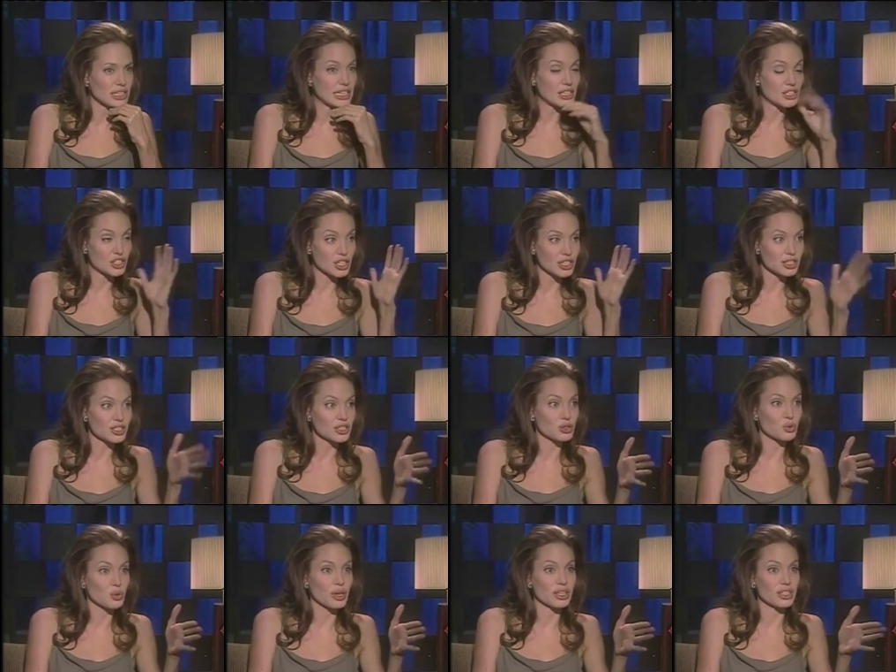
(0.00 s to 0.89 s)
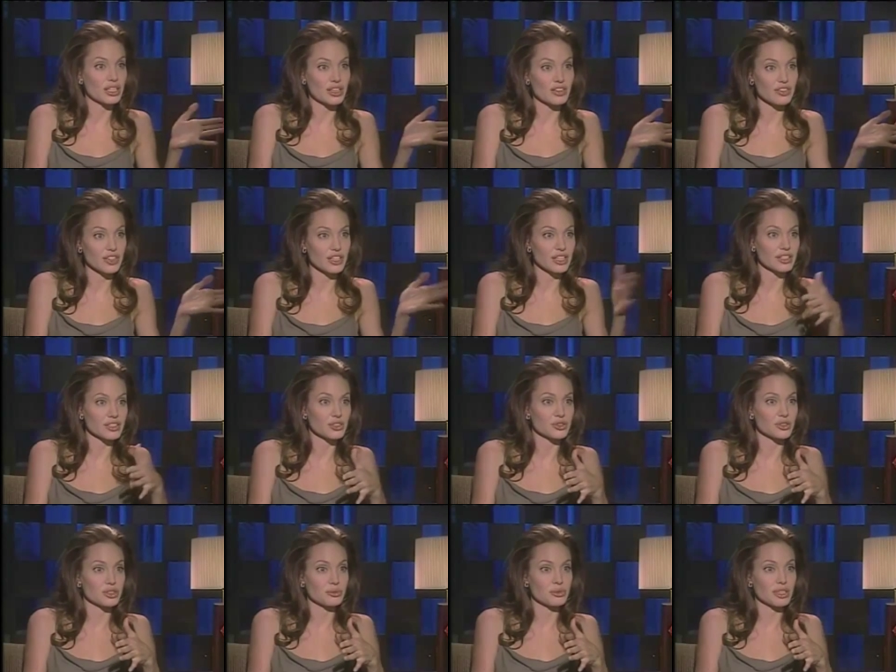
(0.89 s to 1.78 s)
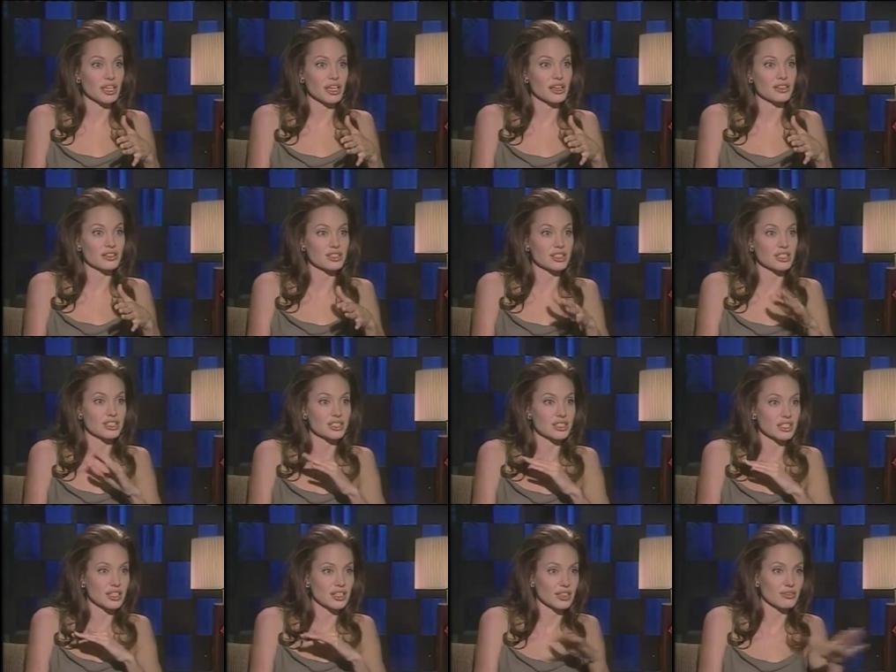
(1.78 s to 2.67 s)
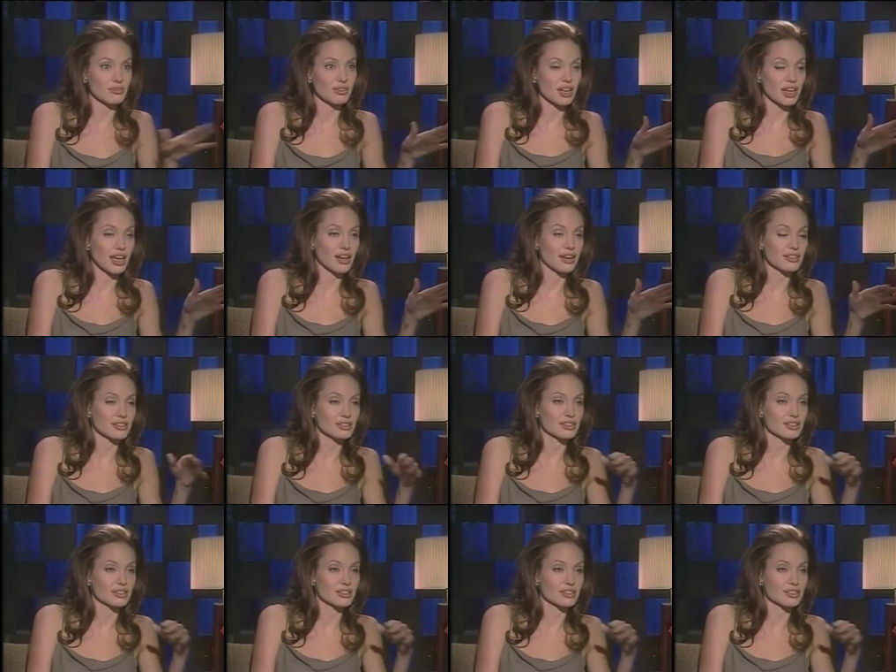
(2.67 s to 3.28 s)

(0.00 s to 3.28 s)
and he adjusts quickly if he needs to do something else. He doesn't let you run